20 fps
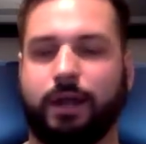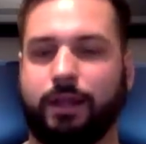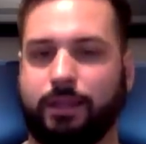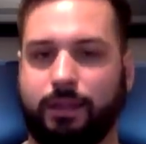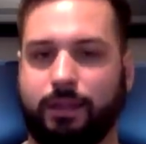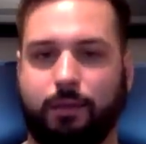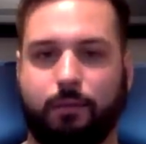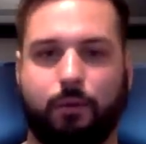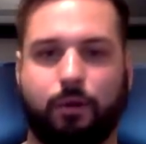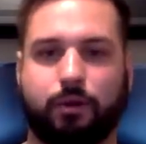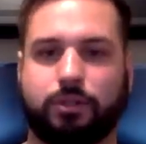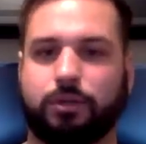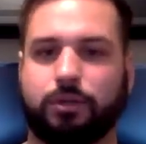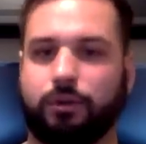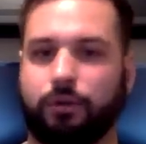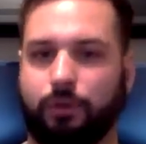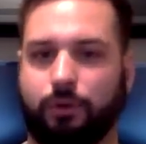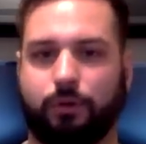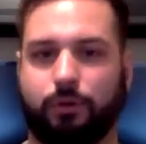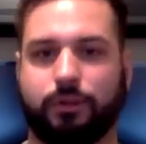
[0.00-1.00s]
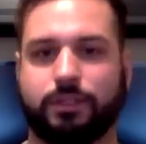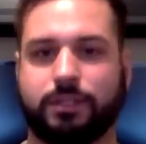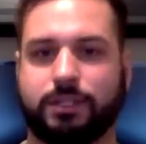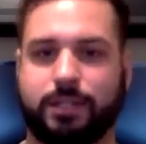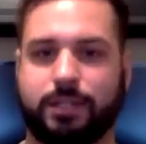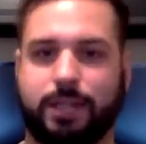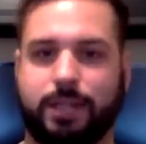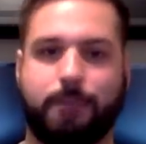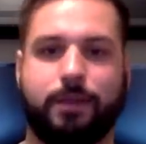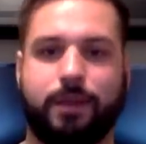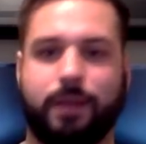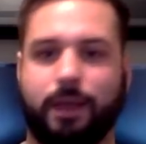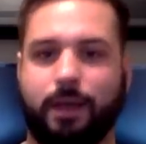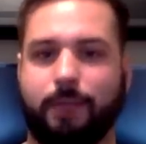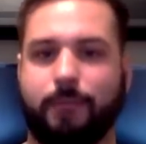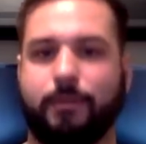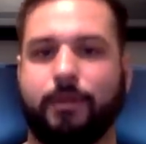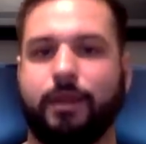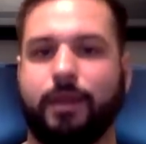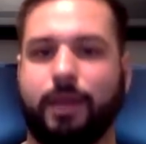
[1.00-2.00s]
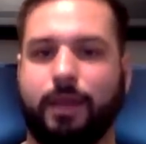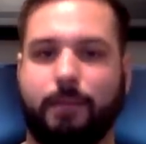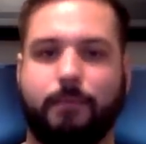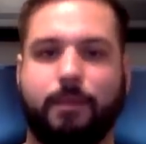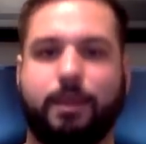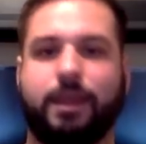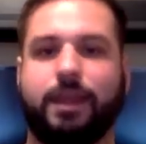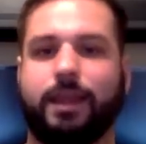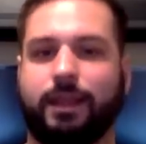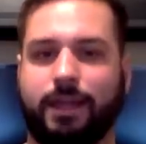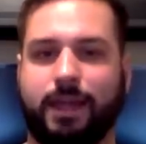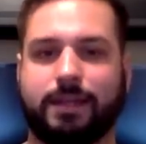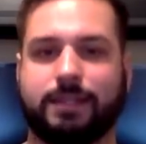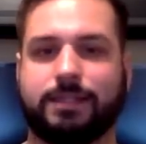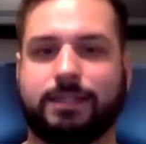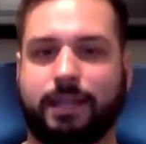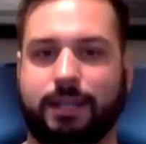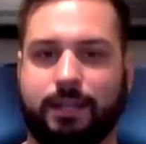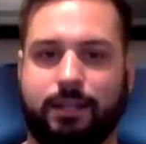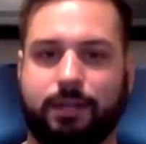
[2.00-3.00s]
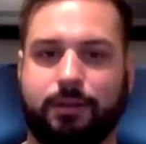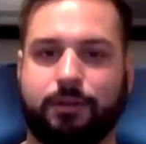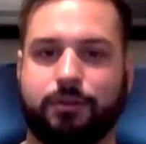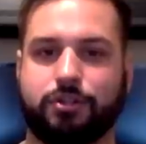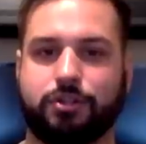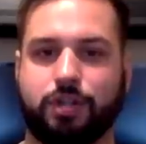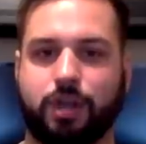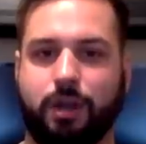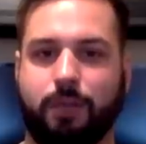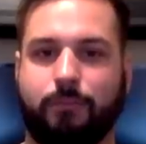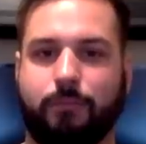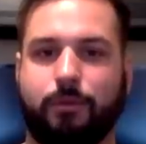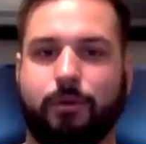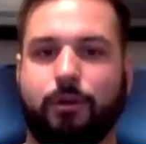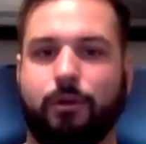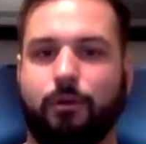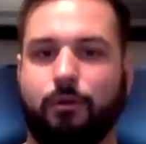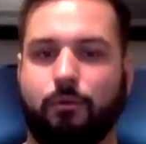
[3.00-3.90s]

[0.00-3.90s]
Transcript: but I think Walter Nolan stepping up and making that second-year jump